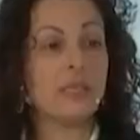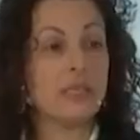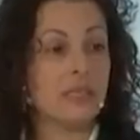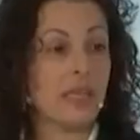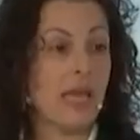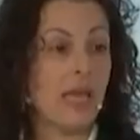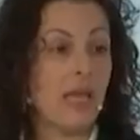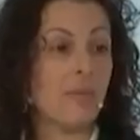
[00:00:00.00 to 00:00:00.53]

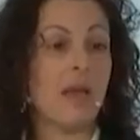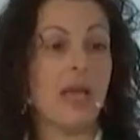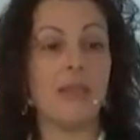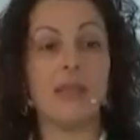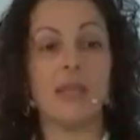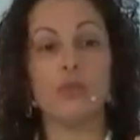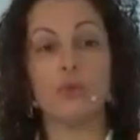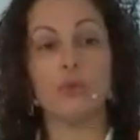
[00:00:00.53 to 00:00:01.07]
same and
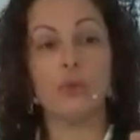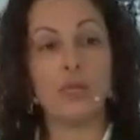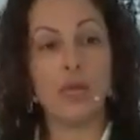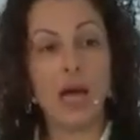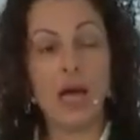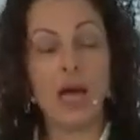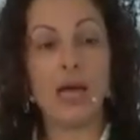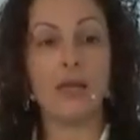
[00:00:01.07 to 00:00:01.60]
they do
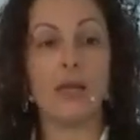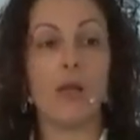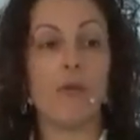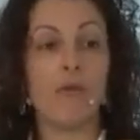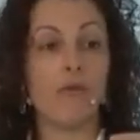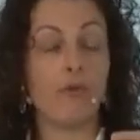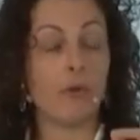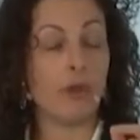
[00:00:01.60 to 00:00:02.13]
not
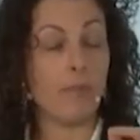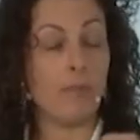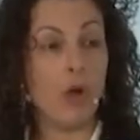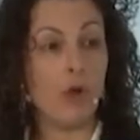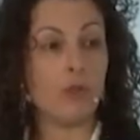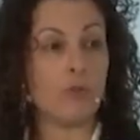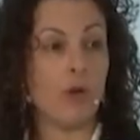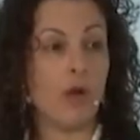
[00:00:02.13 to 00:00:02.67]
for the
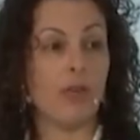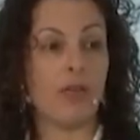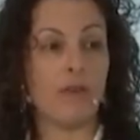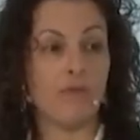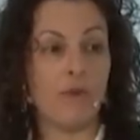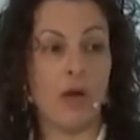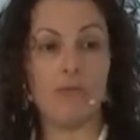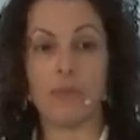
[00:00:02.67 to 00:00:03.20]
most part,
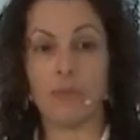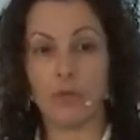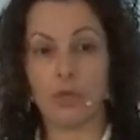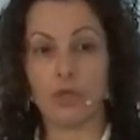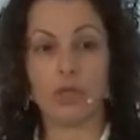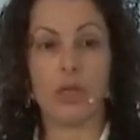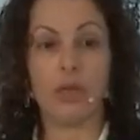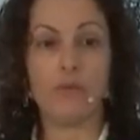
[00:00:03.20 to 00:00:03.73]
involve the
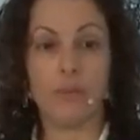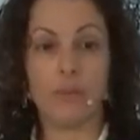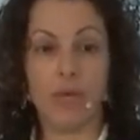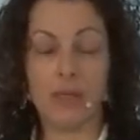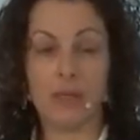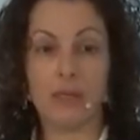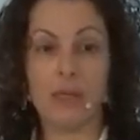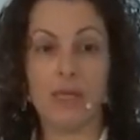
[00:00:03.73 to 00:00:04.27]
pushing of a
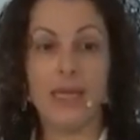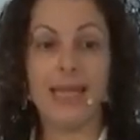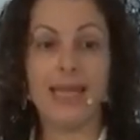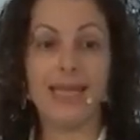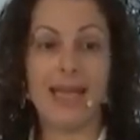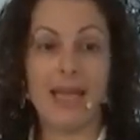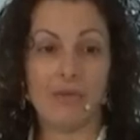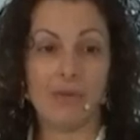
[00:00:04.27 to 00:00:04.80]
button
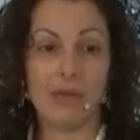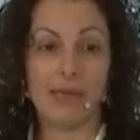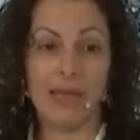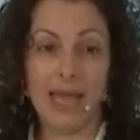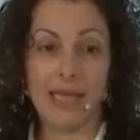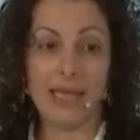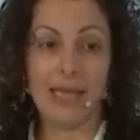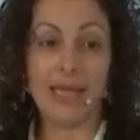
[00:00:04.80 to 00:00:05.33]
in, ev in,
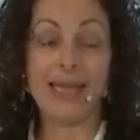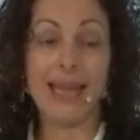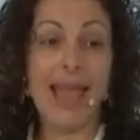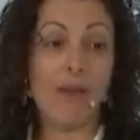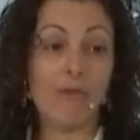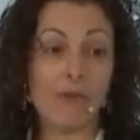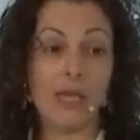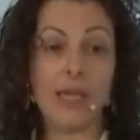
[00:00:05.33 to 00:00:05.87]
any, in
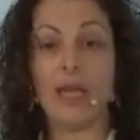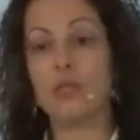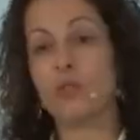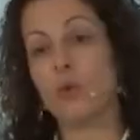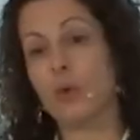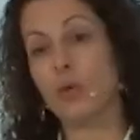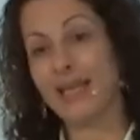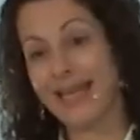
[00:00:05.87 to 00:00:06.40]
every case
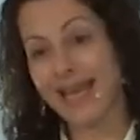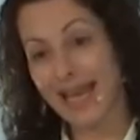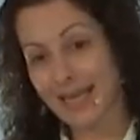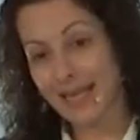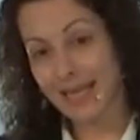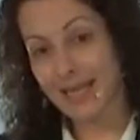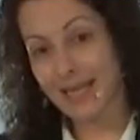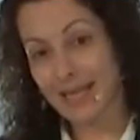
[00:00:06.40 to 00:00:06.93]
or in
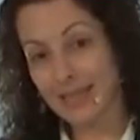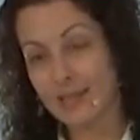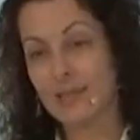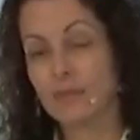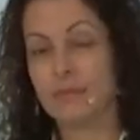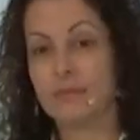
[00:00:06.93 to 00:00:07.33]
any case.